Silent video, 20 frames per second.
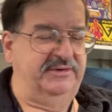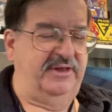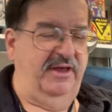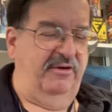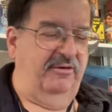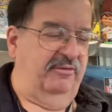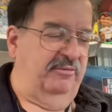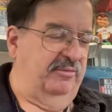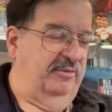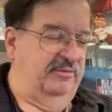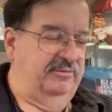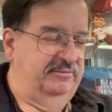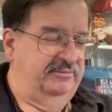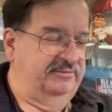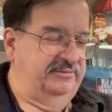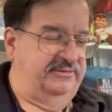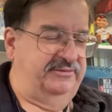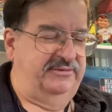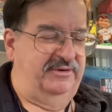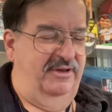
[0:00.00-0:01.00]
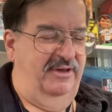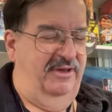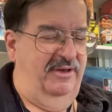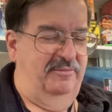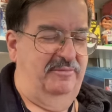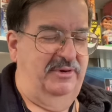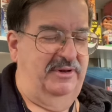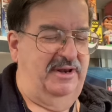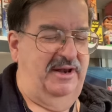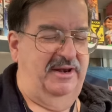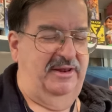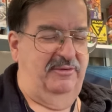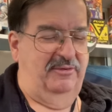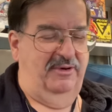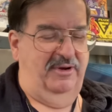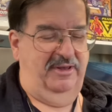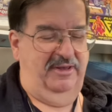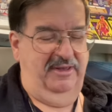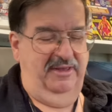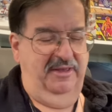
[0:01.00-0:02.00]
terrible. But
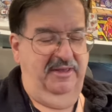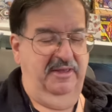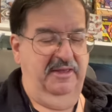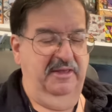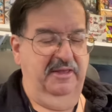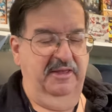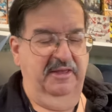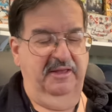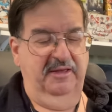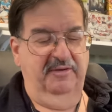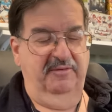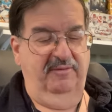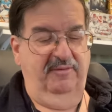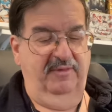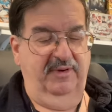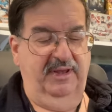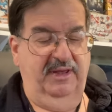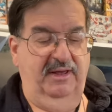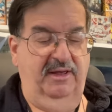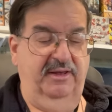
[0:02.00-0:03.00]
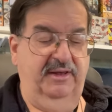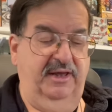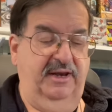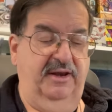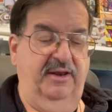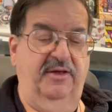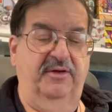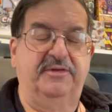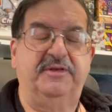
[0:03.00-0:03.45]
anyway, I got another